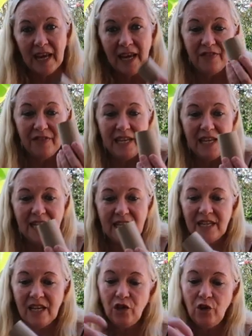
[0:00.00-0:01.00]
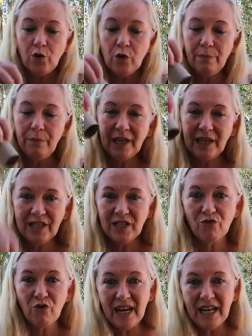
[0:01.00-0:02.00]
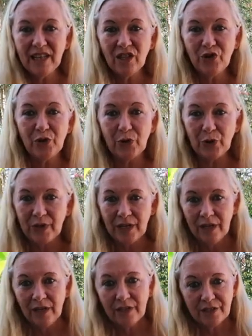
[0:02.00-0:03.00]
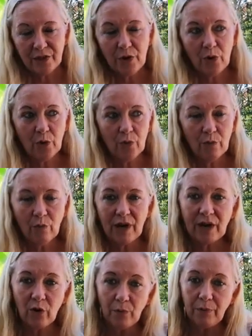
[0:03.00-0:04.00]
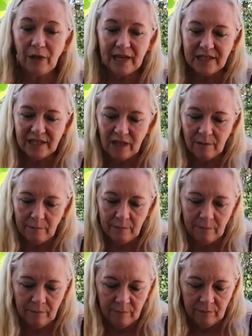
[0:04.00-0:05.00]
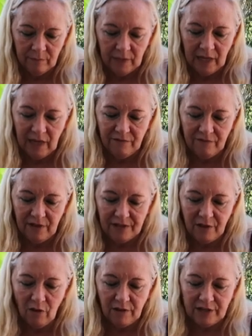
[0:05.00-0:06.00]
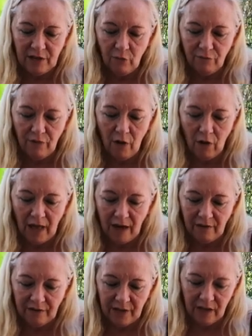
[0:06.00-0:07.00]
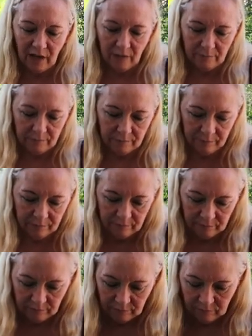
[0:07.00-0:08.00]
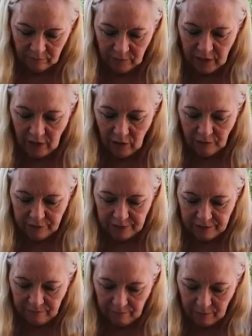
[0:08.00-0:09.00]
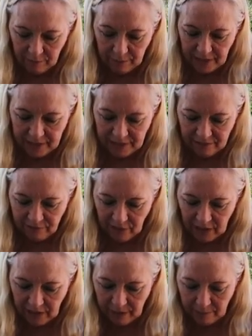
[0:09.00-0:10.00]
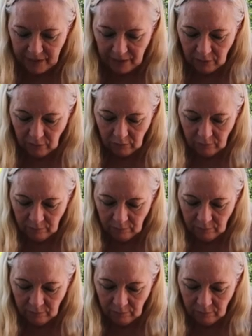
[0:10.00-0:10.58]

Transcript: And these, you can plant these right in the dirt. So when I go to plant them, if, as long as they don't fall out of the, um, you know, the plant doesn't fall out of the middle,